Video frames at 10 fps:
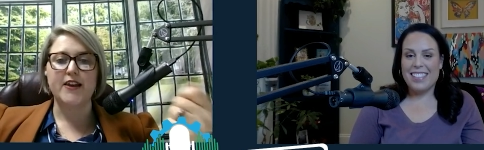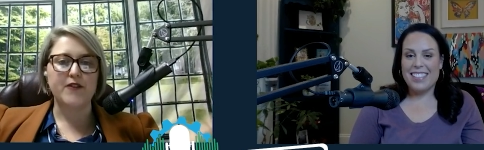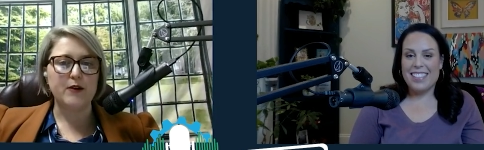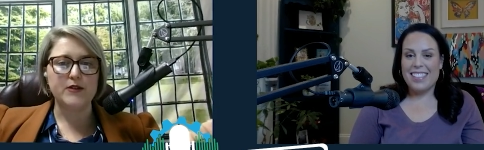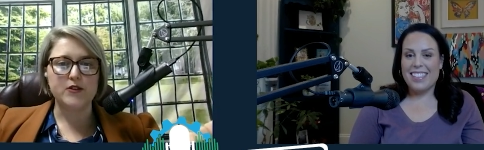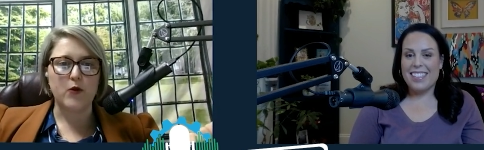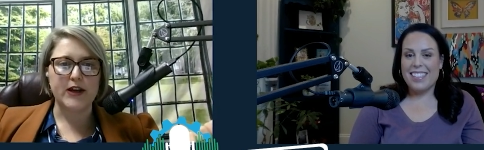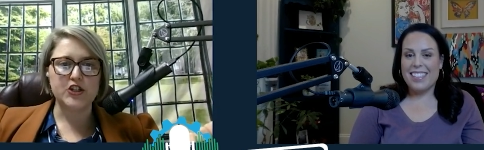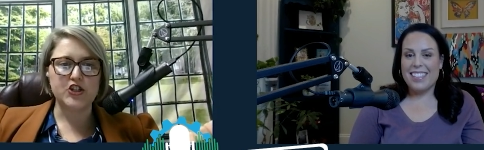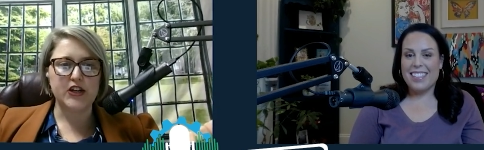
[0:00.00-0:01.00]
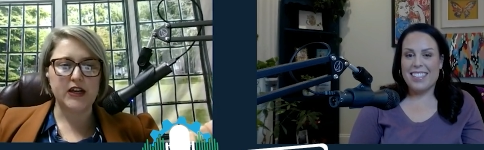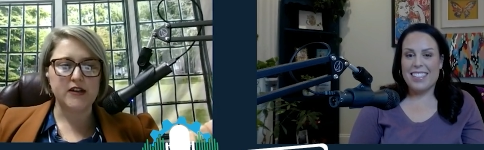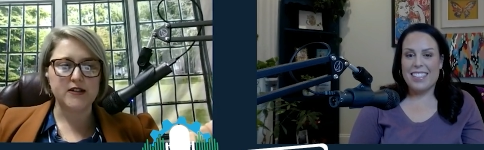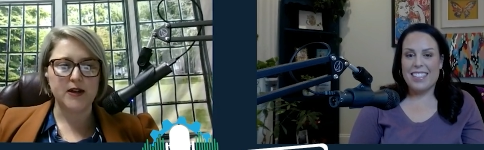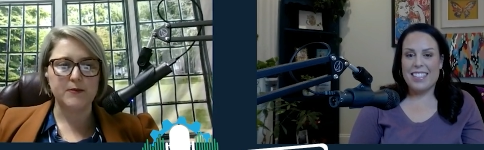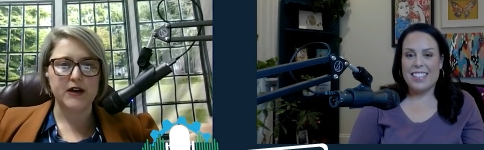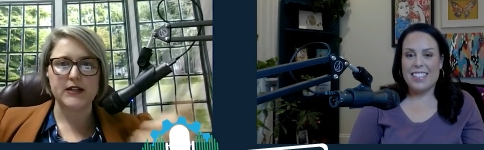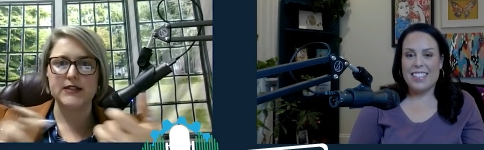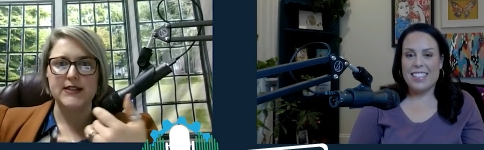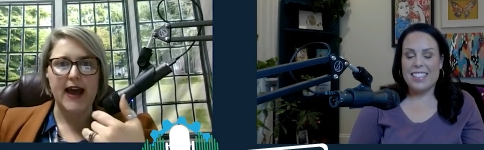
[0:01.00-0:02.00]
Speaker 1: like, if I was questioning some
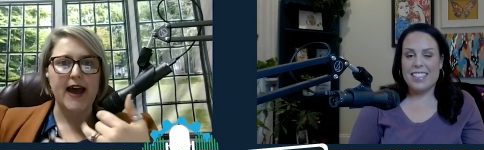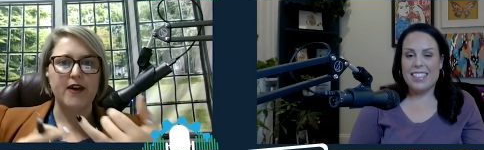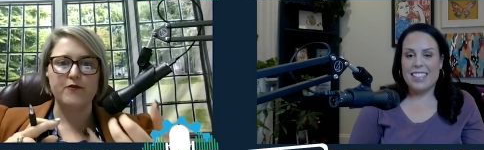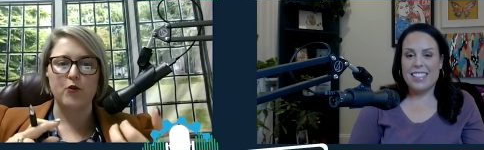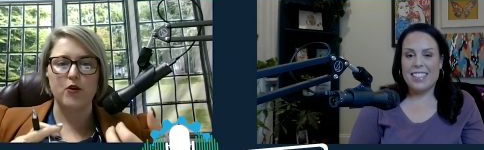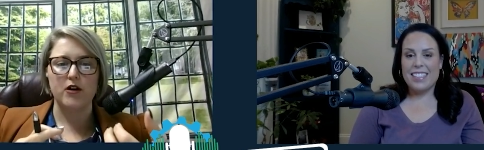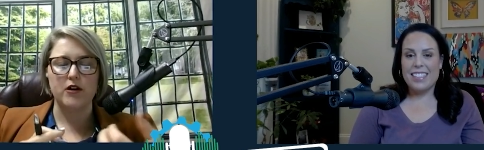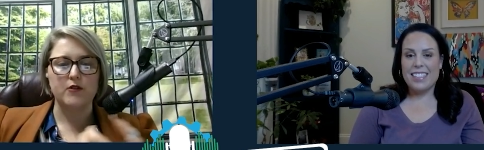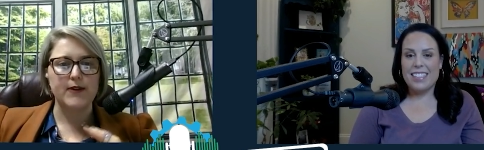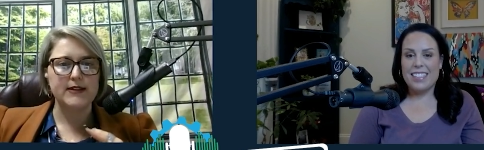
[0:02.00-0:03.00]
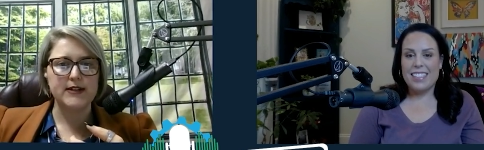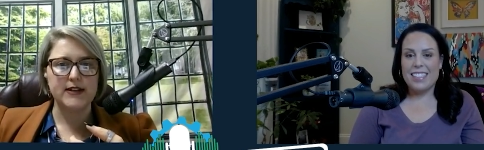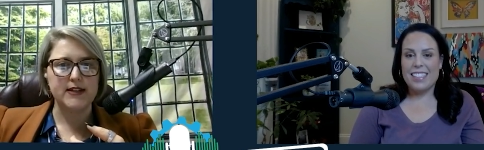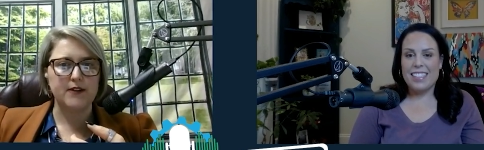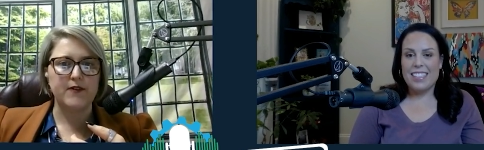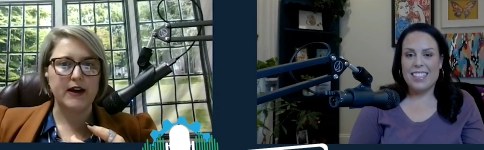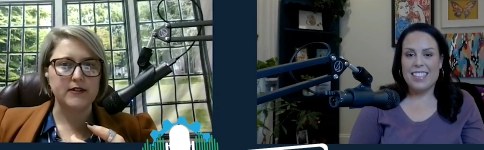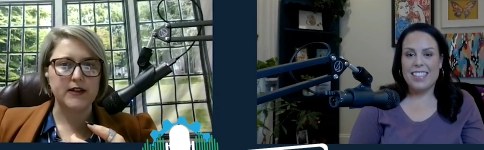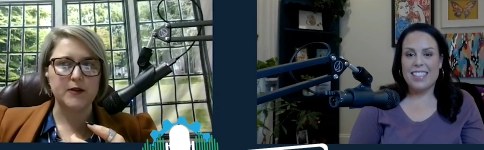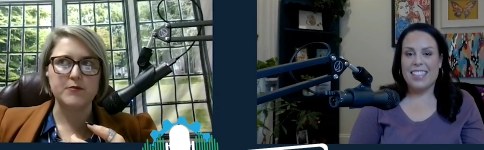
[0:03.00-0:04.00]
a staff or a resident that
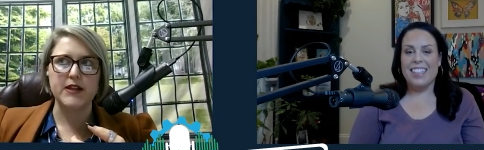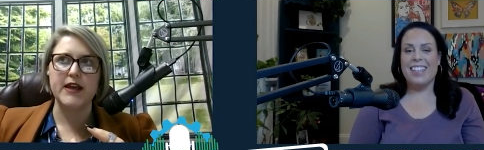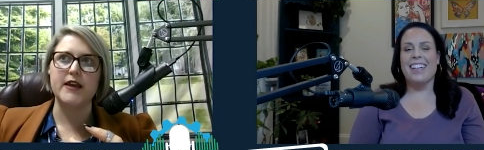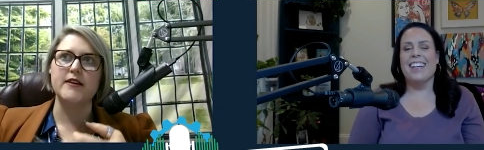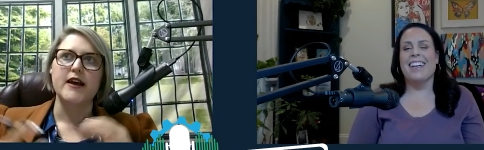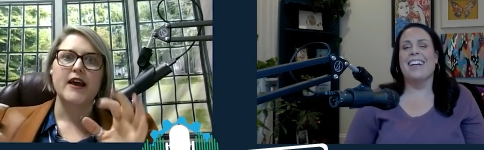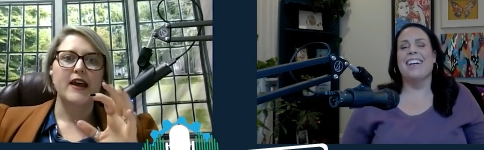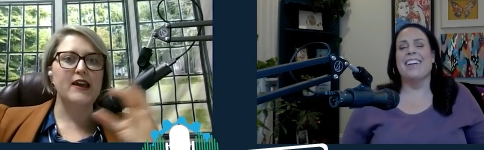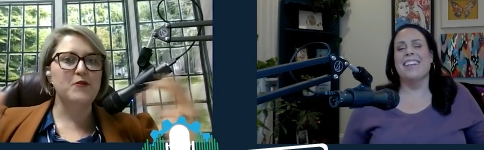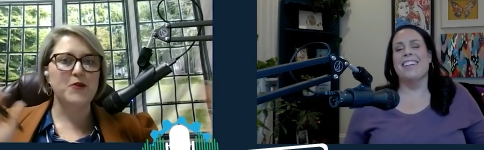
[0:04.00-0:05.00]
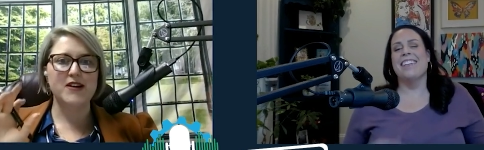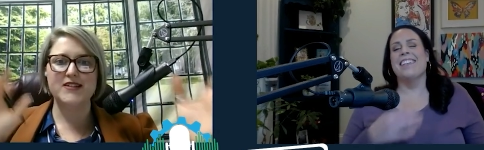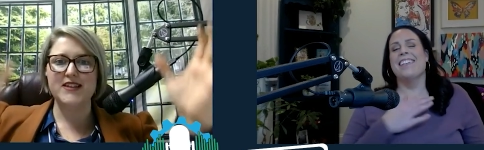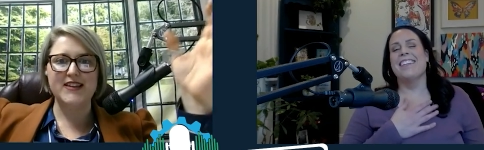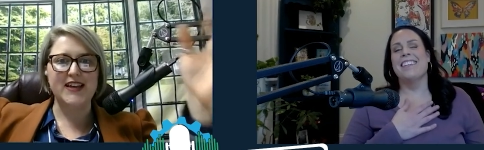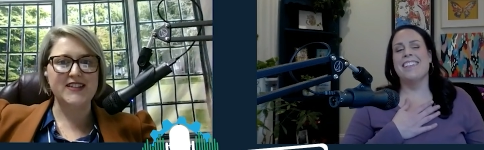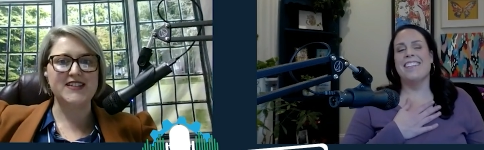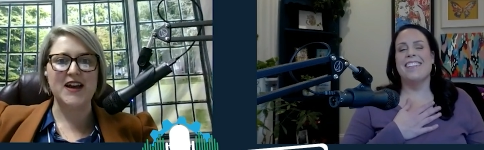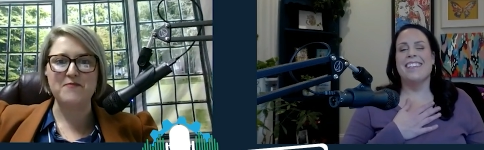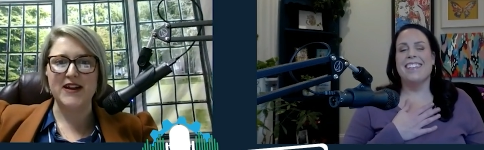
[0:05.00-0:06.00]
filed a complaint, it was they'd
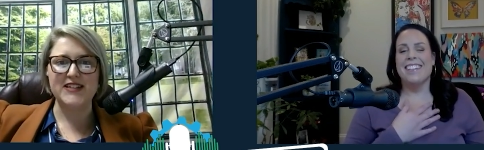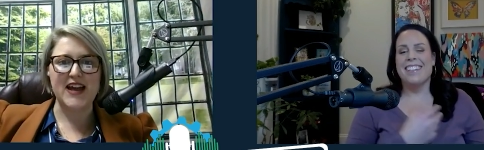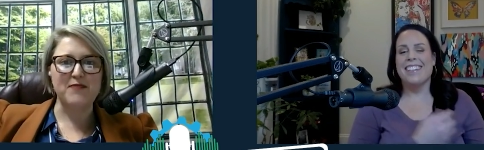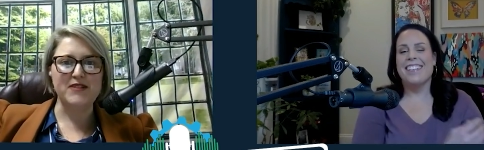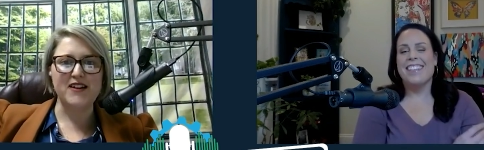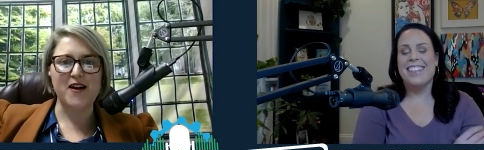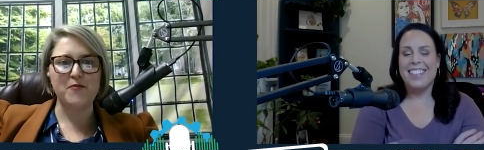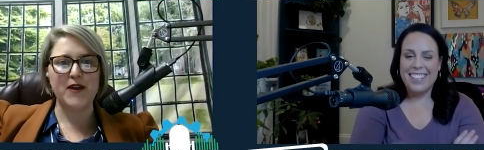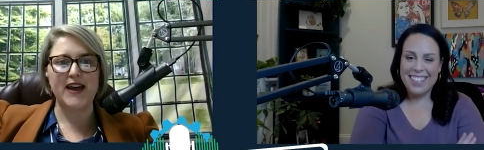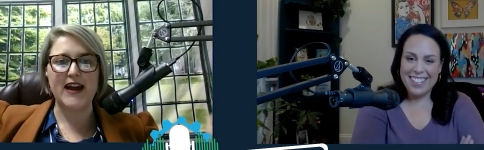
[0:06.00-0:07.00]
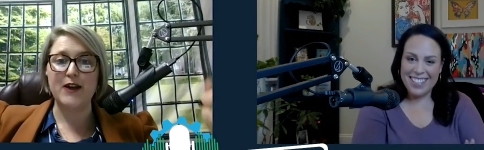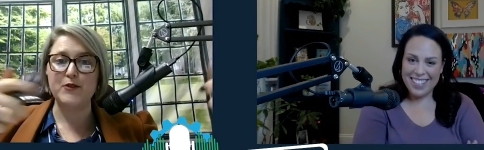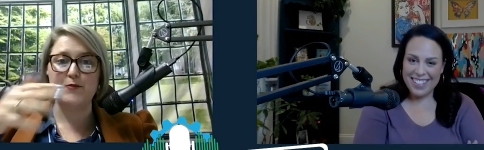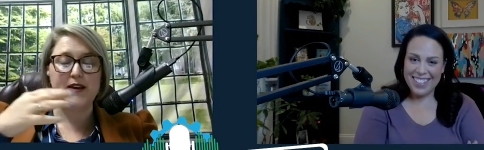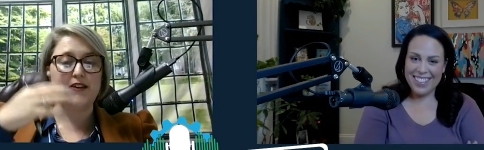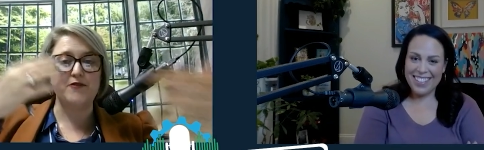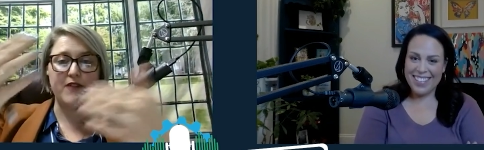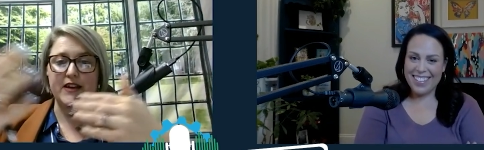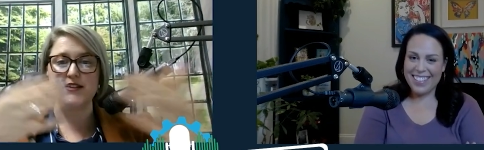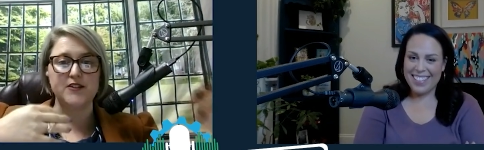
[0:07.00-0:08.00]
set my tablet up, and I would be
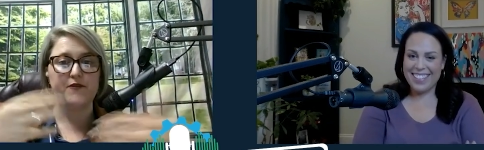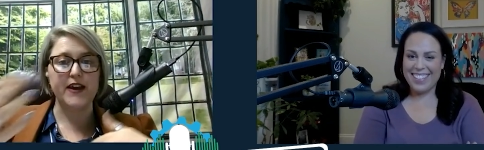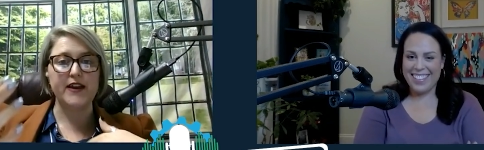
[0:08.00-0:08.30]
face to